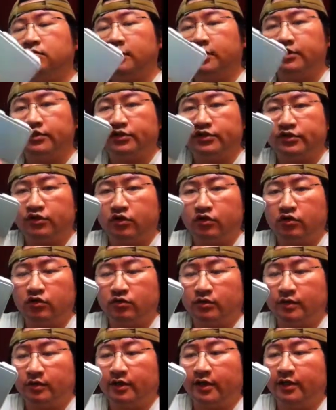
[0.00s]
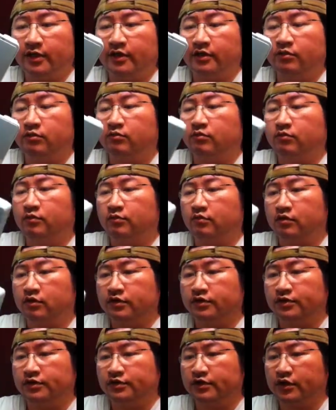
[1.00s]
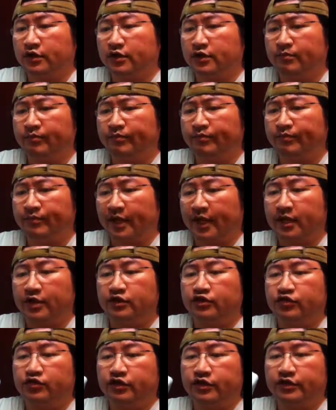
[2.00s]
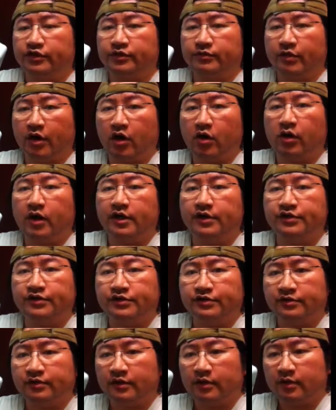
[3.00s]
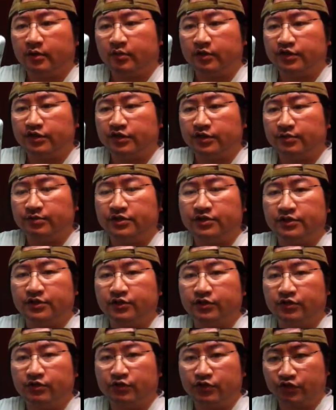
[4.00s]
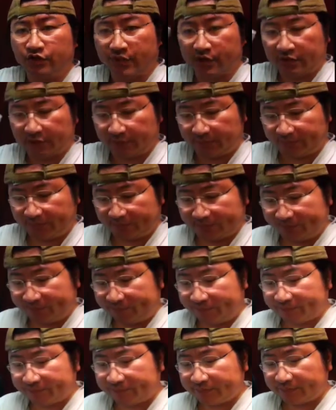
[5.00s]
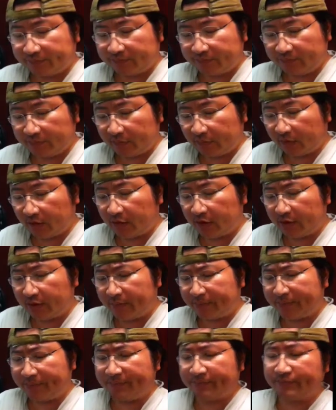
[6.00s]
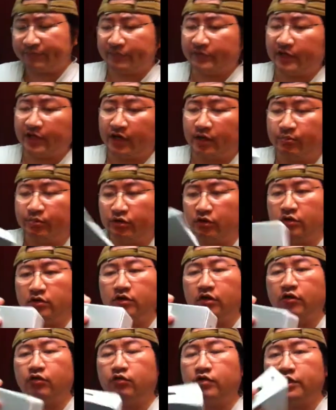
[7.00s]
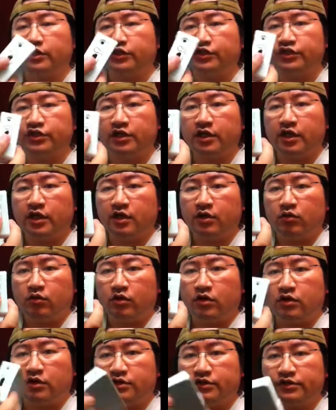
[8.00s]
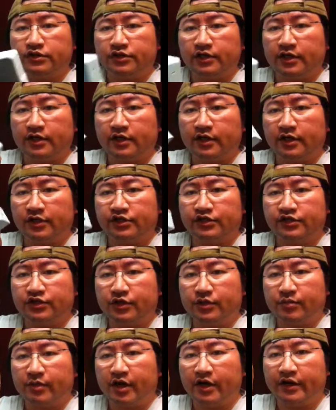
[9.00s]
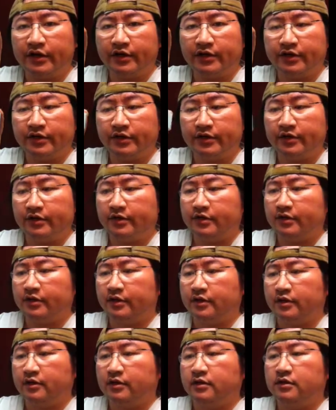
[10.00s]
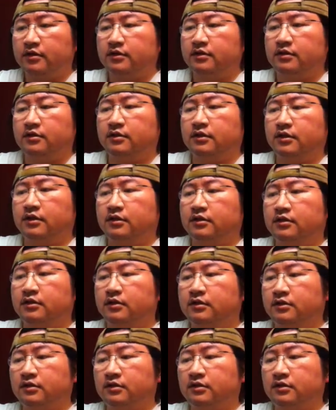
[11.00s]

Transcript: Installed in it was um, Android OS which seems to do the trick. Um, the output of which was a HDMI link